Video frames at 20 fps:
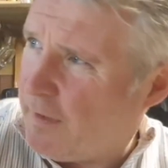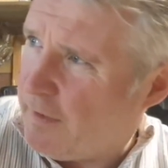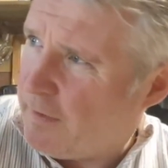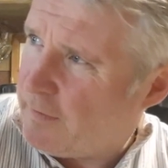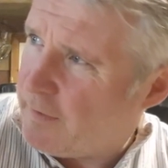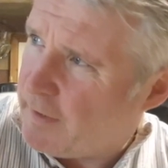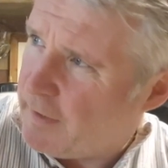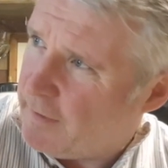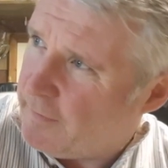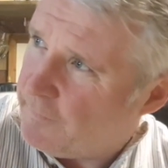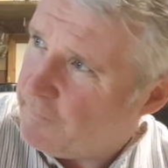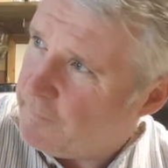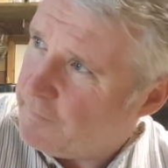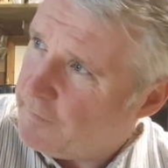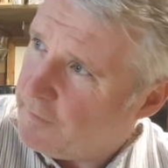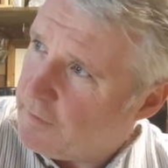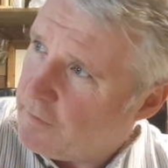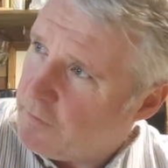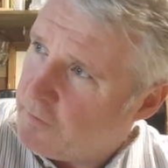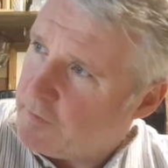
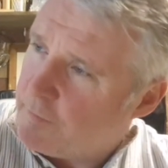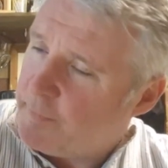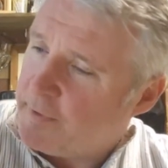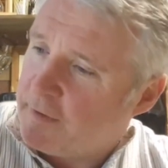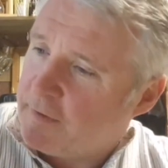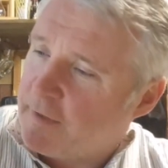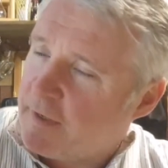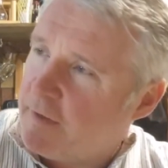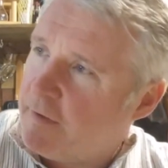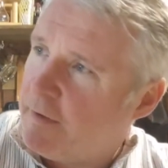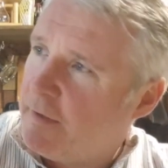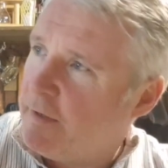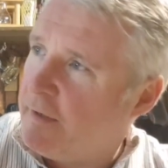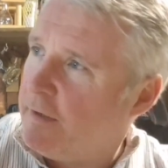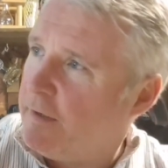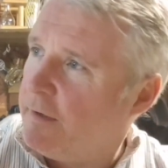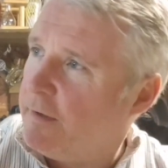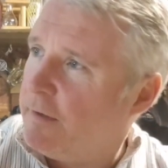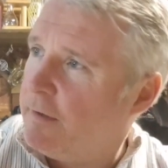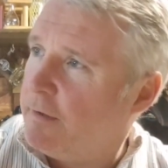
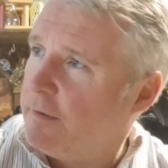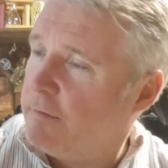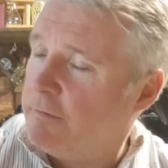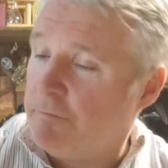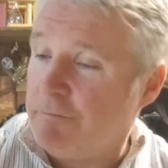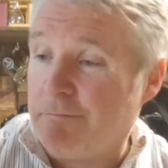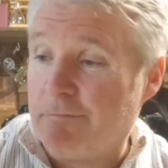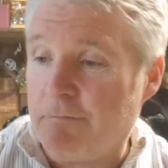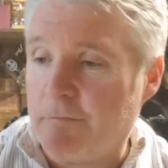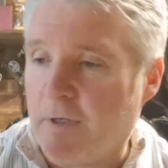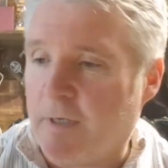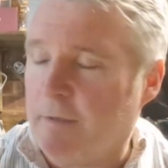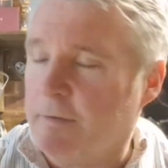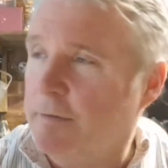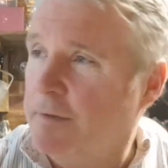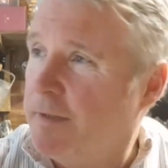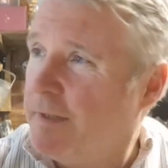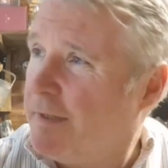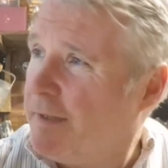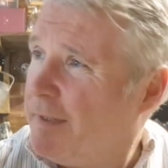
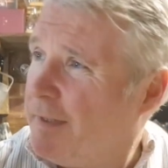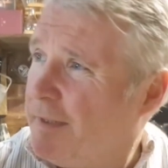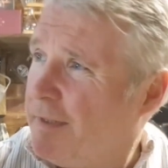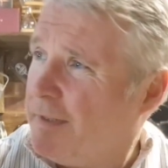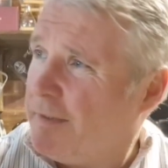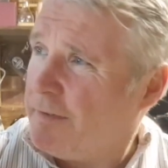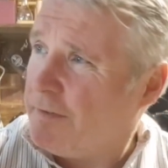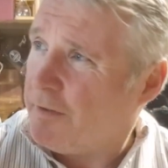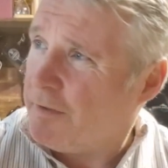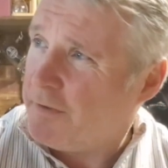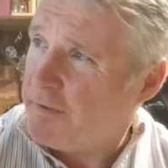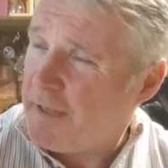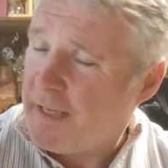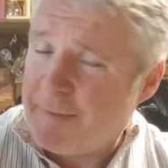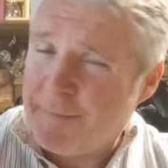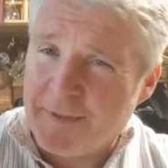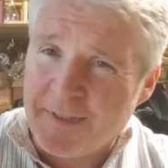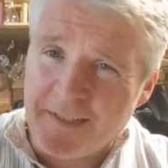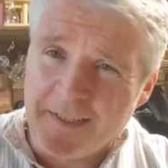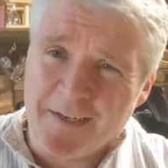
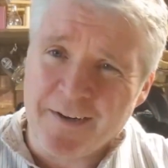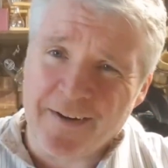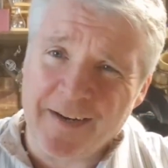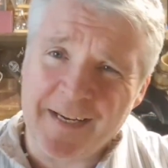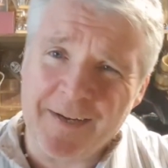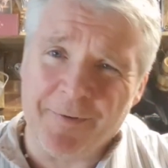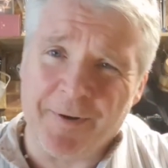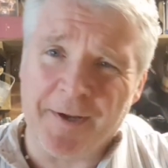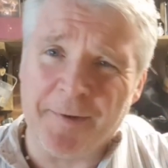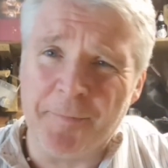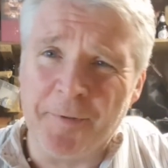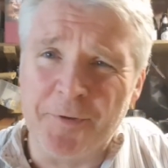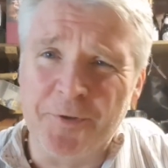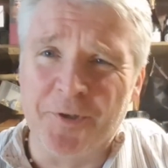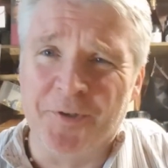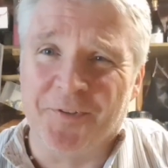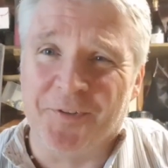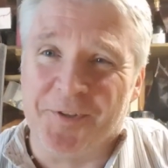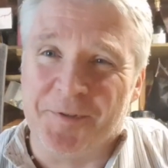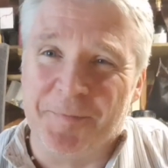sediment in there anyway. I'm not
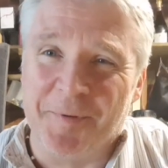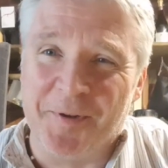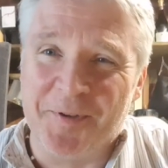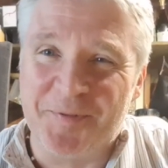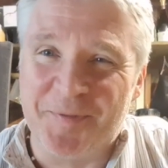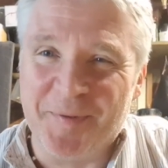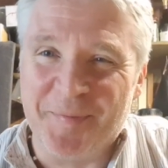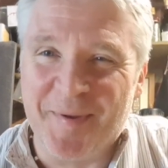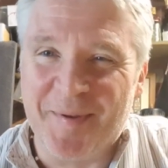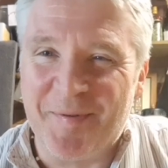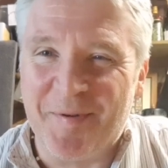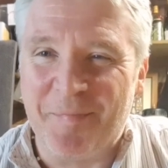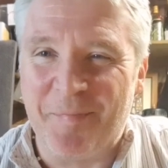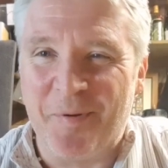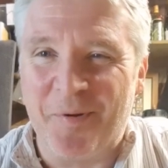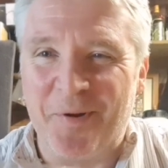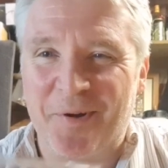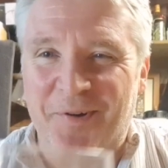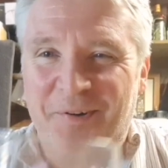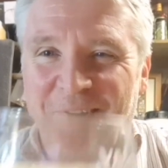sure if you're supposed to be, maybe a
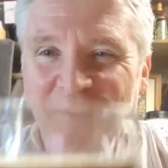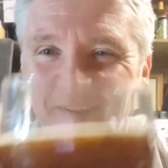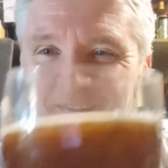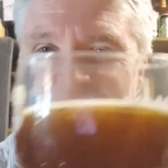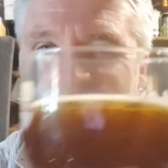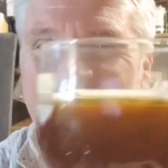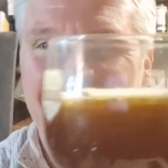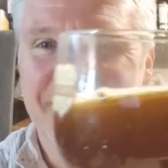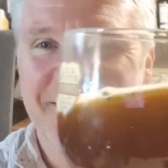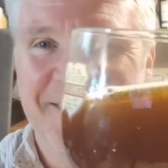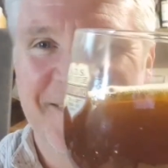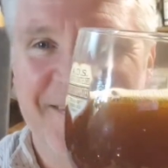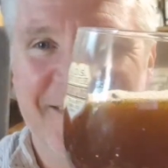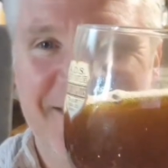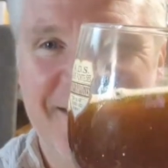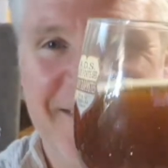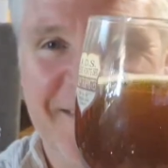porter on. I